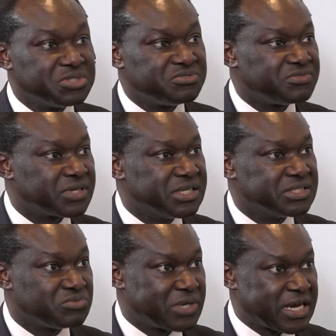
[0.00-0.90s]
the
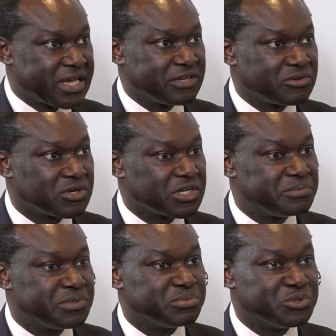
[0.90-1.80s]
phrase when I
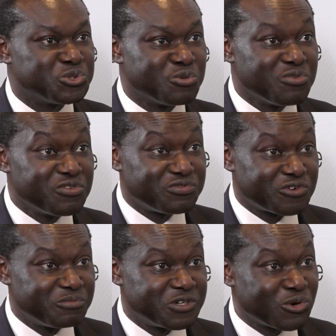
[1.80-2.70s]
encourage people to move
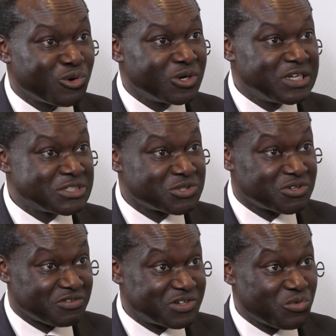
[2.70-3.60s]
from the coalition
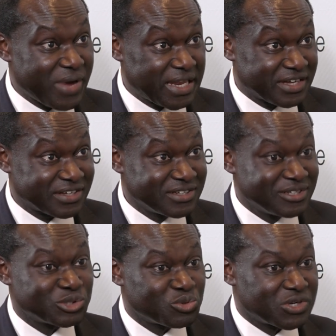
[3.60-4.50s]
of the willing
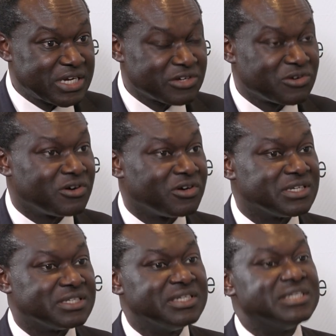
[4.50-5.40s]
to what I
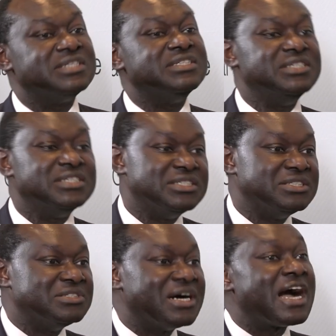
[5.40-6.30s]
call
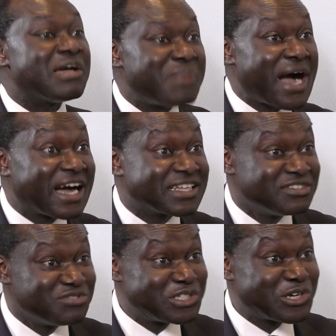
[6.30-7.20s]
the
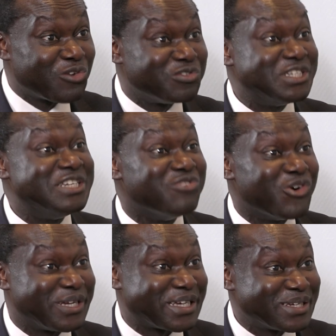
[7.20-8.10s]
hyperactivity of the
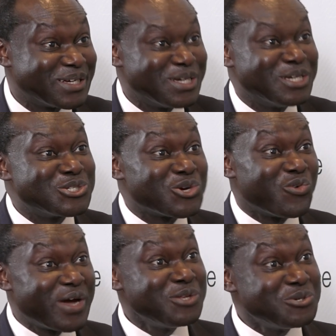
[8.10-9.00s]
devoted. So
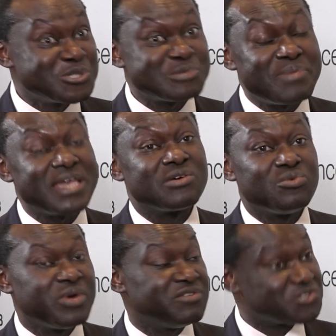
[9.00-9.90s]
when you speak
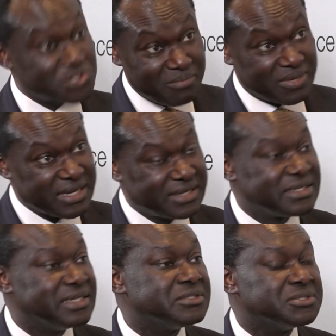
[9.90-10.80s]
with some
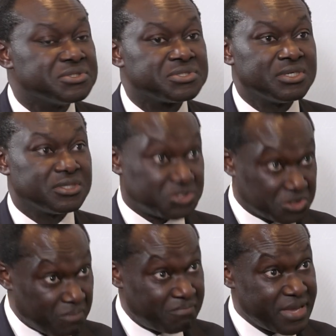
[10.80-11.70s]
regulators,
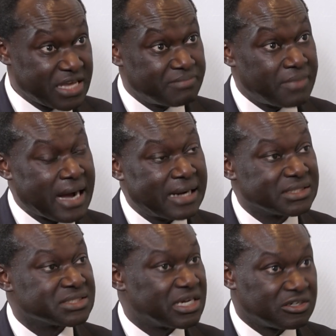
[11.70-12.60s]
some big
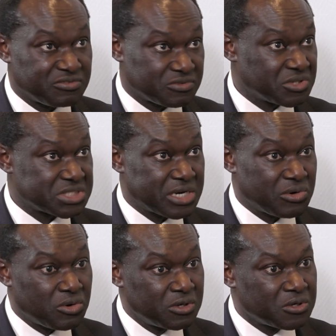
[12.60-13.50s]
banks, and of course a
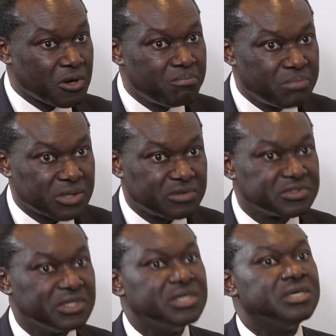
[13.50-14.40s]
whole number of
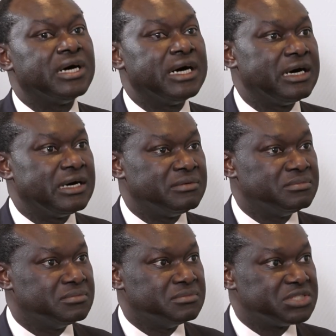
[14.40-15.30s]

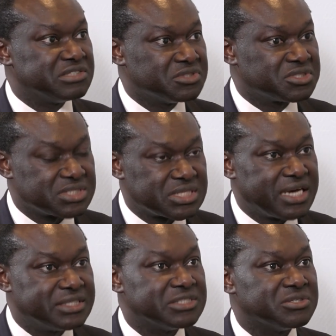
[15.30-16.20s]
um, civil
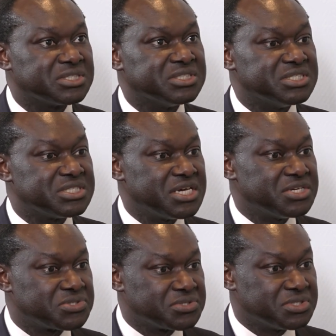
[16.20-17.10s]
society
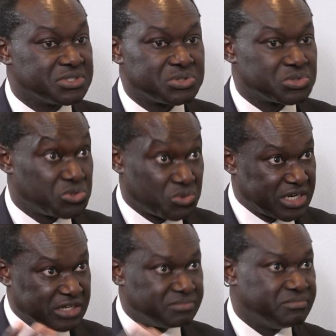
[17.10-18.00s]
organizations, you
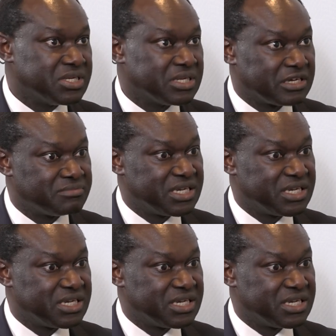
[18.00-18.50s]
had Bill and